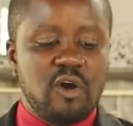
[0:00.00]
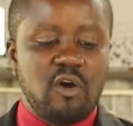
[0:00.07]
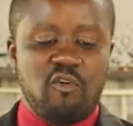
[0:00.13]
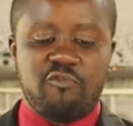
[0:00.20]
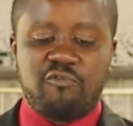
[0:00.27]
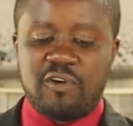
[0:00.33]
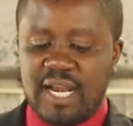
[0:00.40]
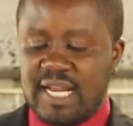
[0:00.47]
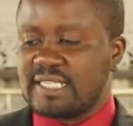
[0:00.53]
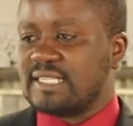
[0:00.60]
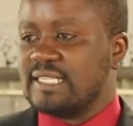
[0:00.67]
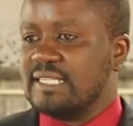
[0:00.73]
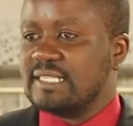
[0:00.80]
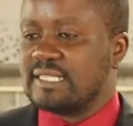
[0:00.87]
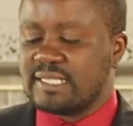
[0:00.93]
of
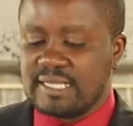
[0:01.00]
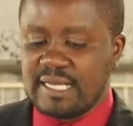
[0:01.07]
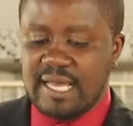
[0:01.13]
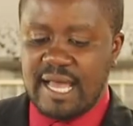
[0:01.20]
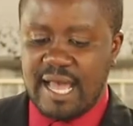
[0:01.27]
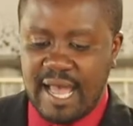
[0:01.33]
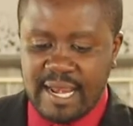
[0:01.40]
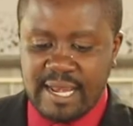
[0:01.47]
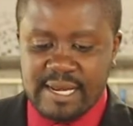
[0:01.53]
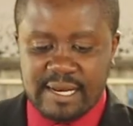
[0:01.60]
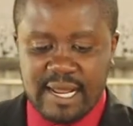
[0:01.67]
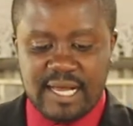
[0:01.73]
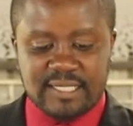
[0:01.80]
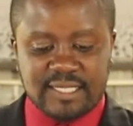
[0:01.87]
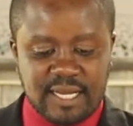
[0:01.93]
fallacies and
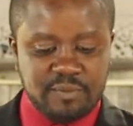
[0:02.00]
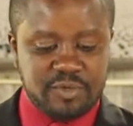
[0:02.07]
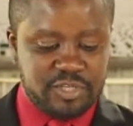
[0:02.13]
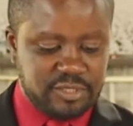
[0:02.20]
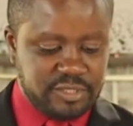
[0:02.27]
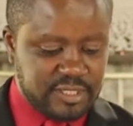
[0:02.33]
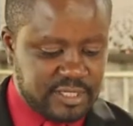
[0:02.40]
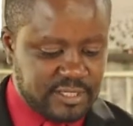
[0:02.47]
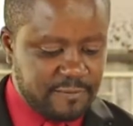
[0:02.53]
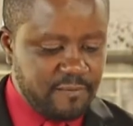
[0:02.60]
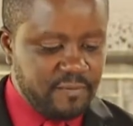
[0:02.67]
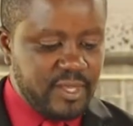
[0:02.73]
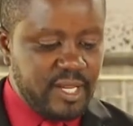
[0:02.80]
assumptions.